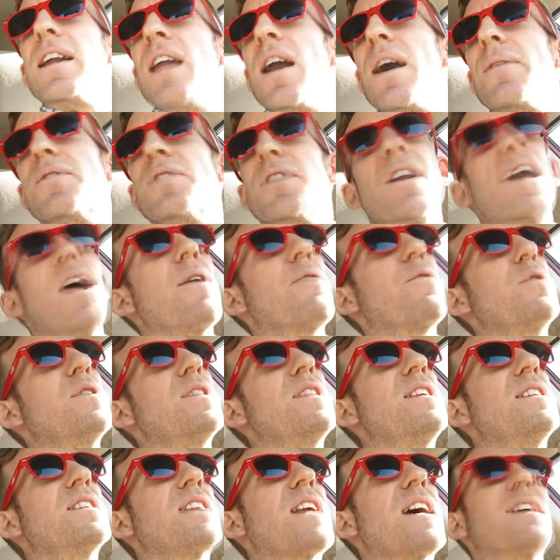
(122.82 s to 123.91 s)
enough's enough with
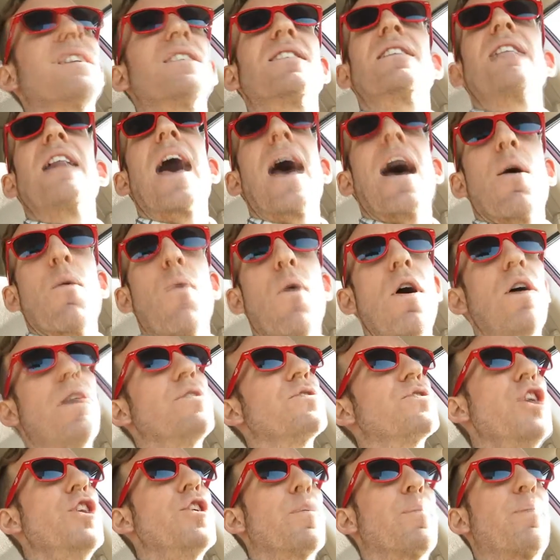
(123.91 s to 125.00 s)
these like slat
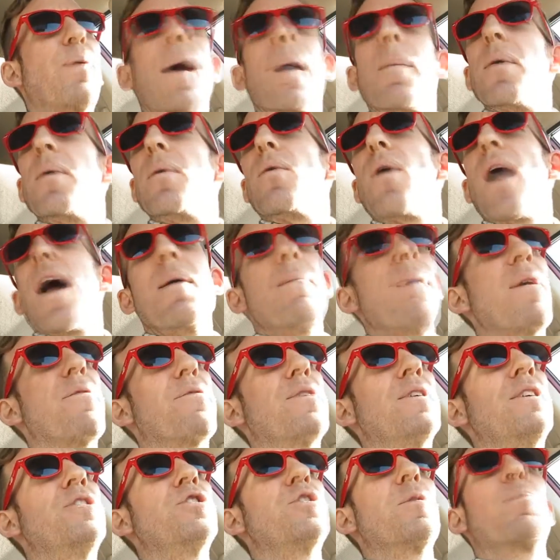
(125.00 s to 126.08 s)
walls. You're probably right, my
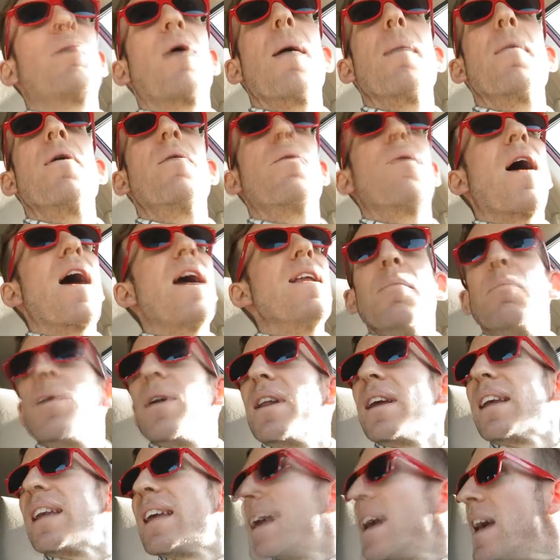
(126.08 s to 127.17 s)
friends, you're probably right. But
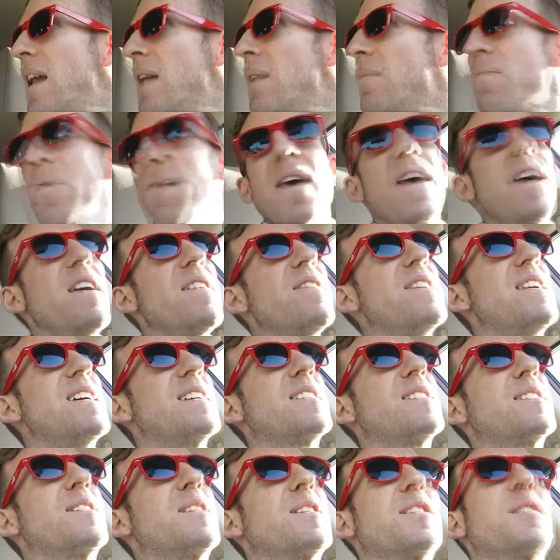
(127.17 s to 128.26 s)
again,
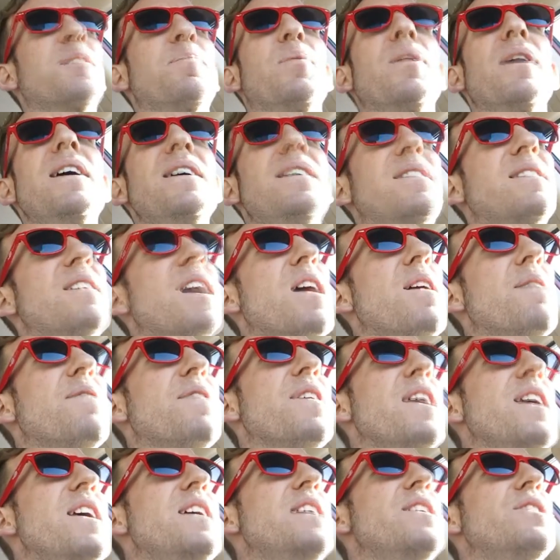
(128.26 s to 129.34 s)
this display stuff
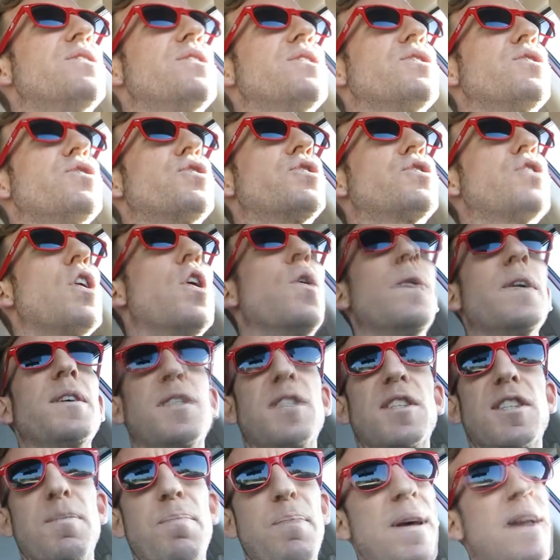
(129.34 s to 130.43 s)
is so
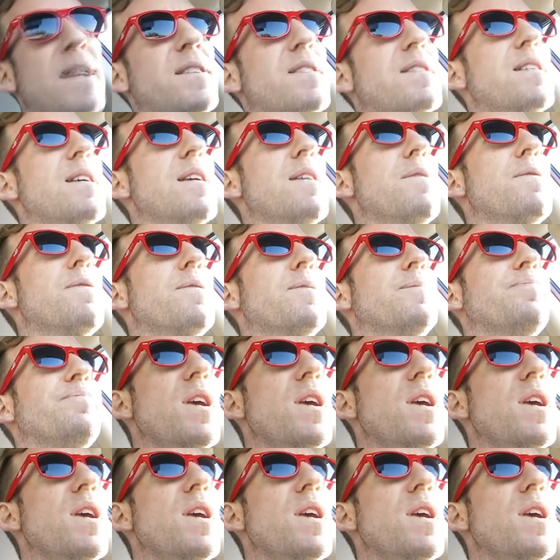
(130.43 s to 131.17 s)
expensive.